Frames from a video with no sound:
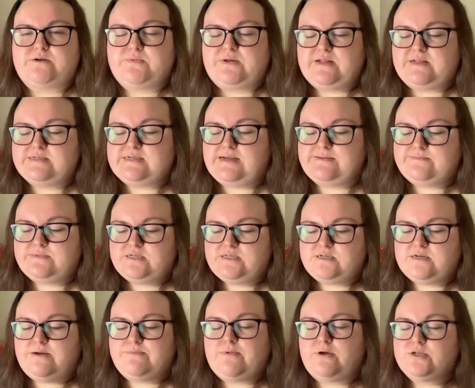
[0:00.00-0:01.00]
Well, I tend to.
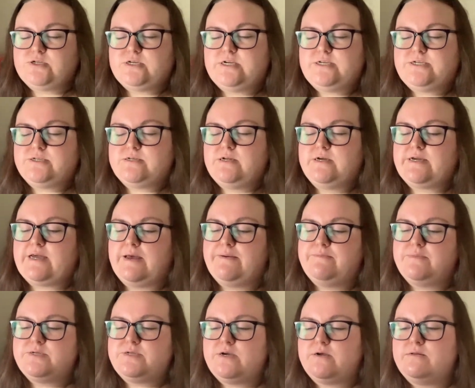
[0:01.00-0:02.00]
I'm not changing it again,
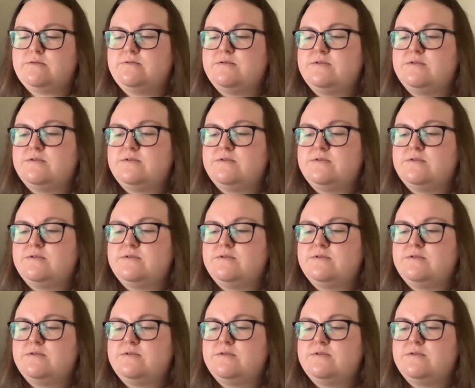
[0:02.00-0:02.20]
Michelle.